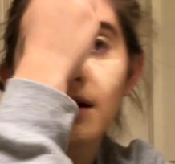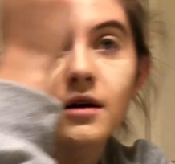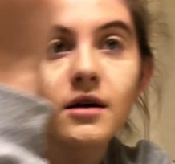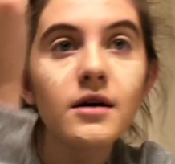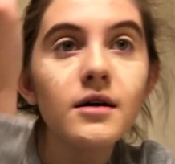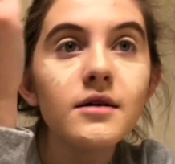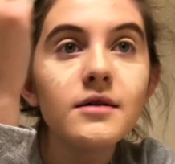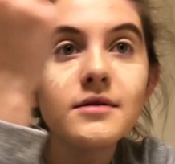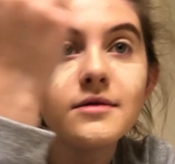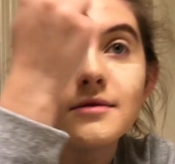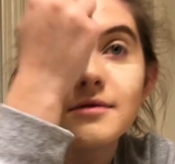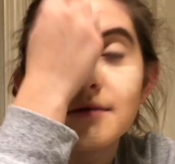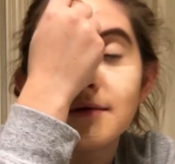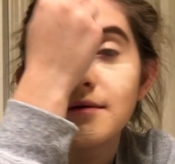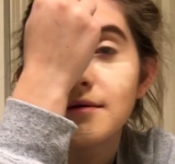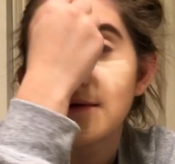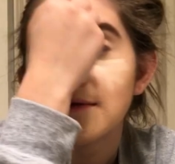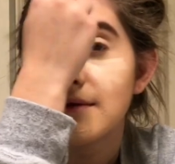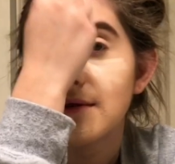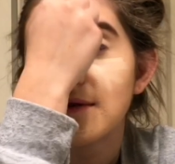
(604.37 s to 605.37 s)

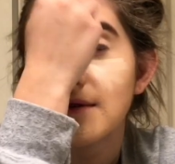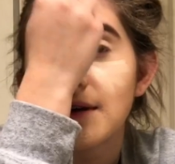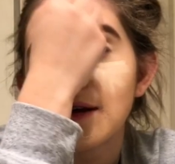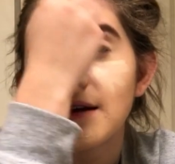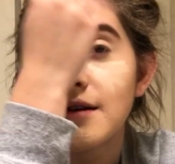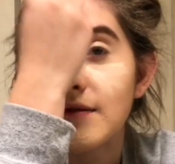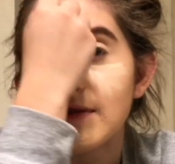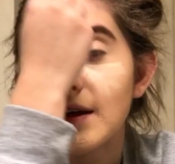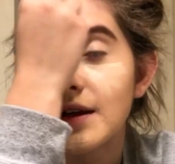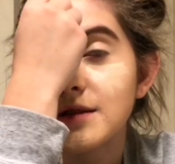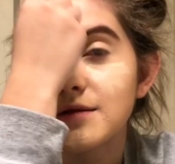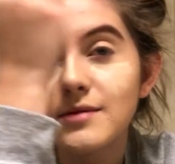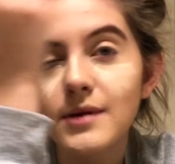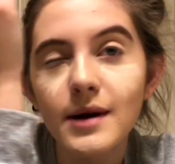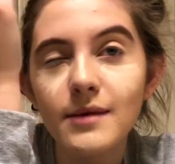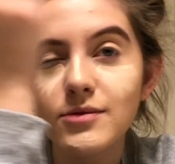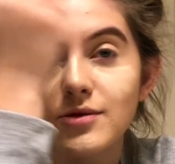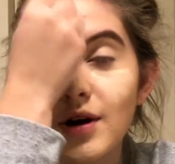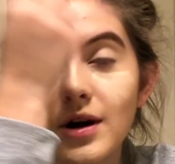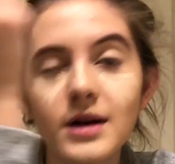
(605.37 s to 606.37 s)
Because if that's what
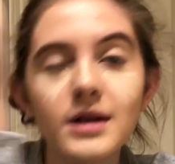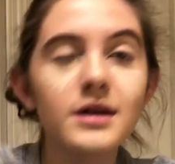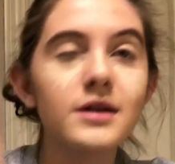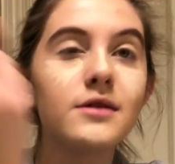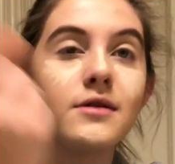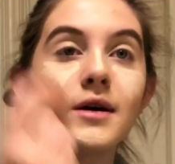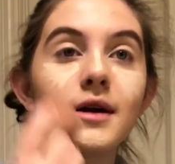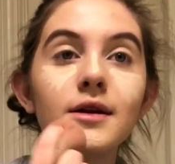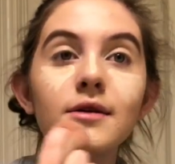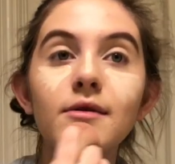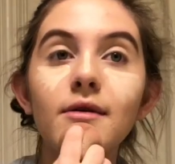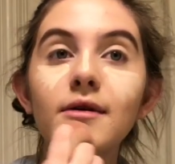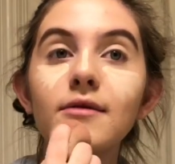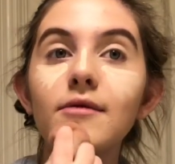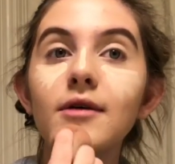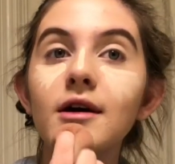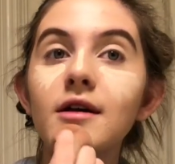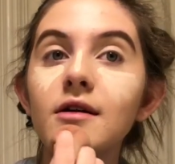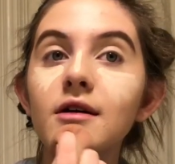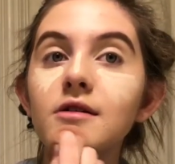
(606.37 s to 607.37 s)
I'm trying to do anyway,
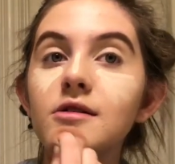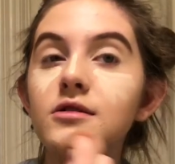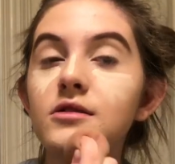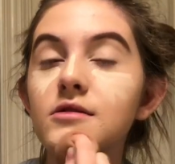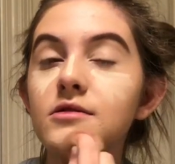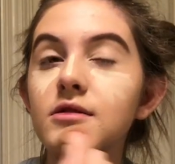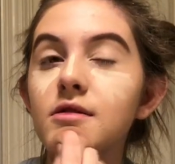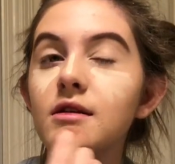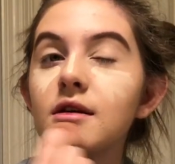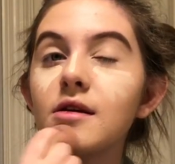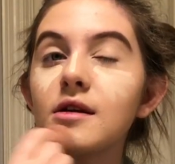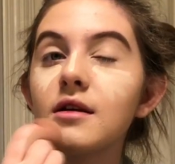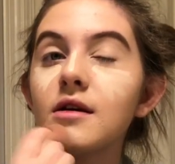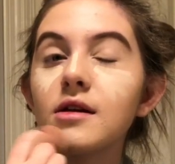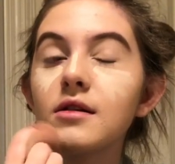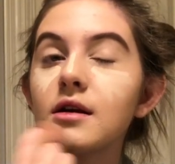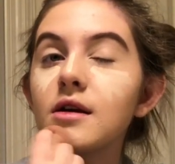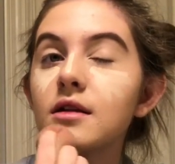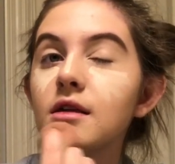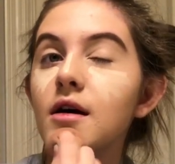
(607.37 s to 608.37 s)
why not just lay it
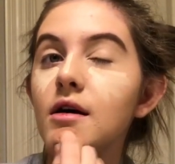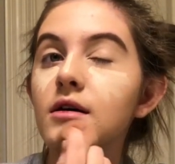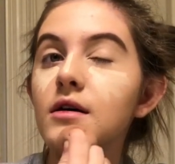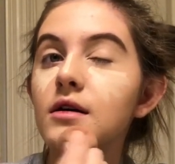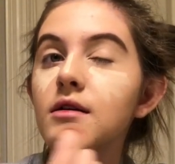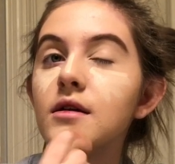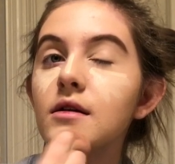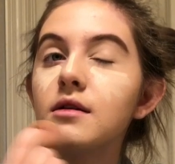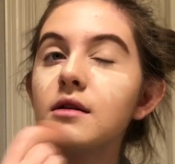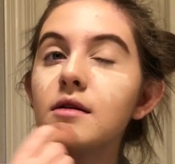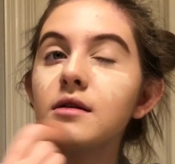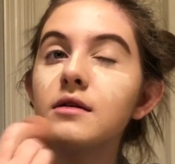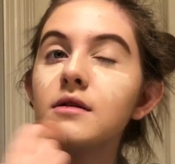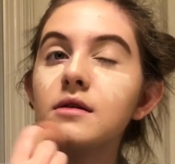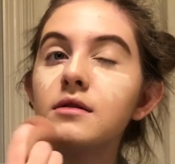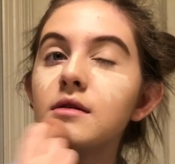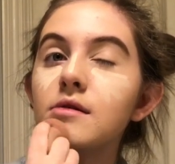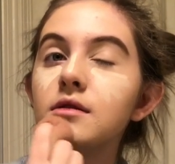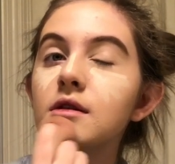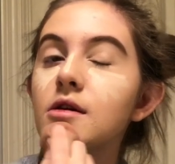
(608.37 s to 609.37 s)
out like that?
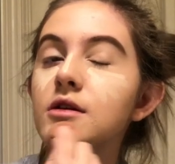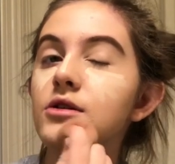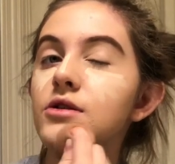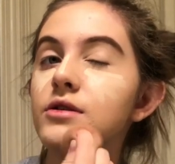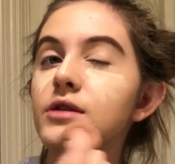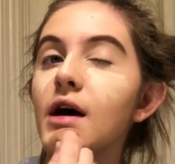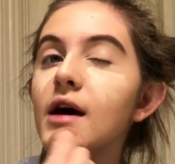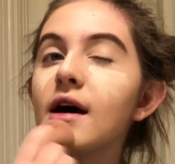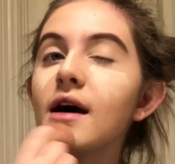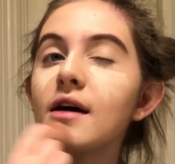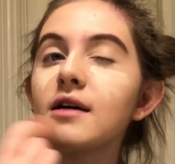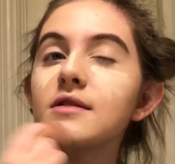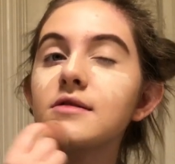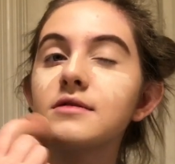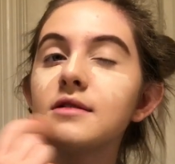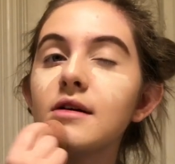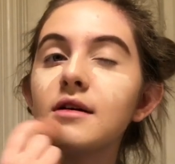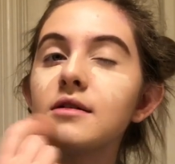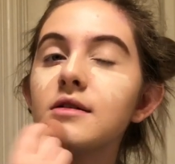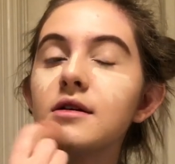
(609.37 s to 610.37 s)
And then do the
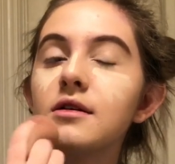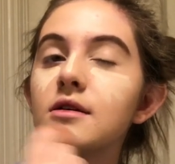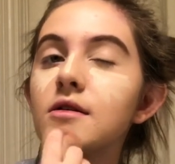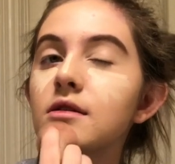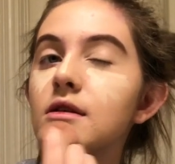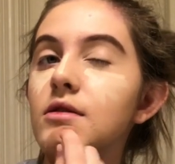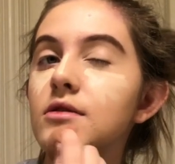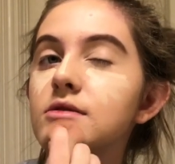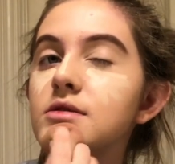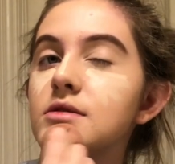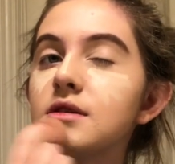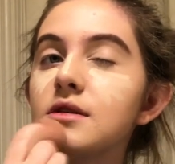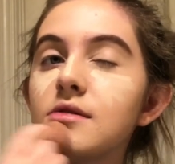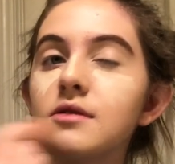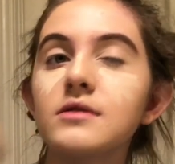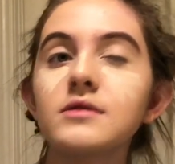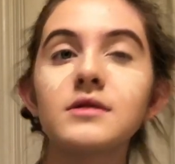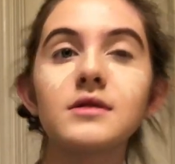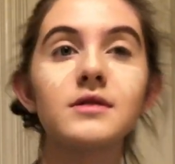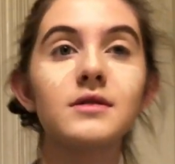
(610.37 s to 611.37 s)
X down here though still,
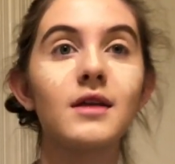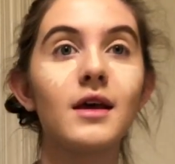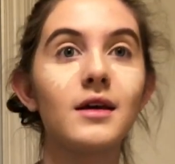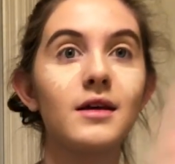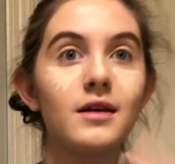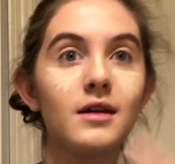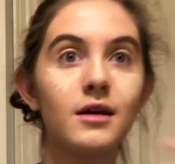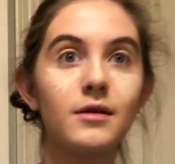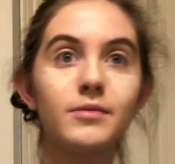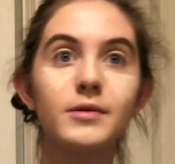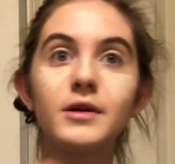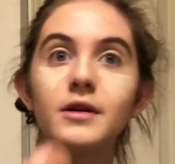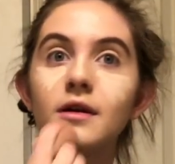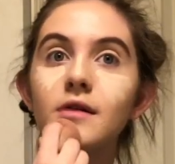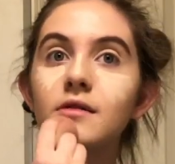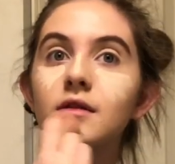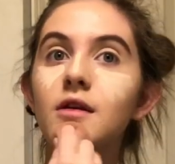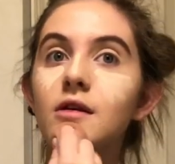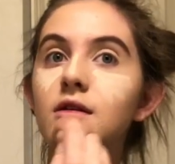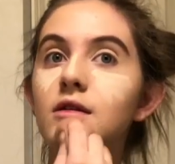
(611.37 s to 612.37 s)
because I like it up and
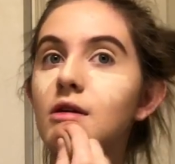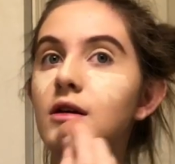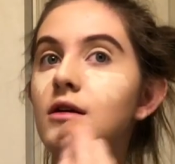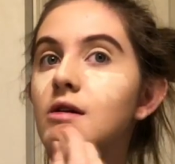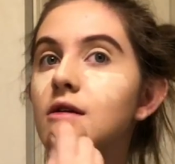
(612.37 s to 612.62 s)
down like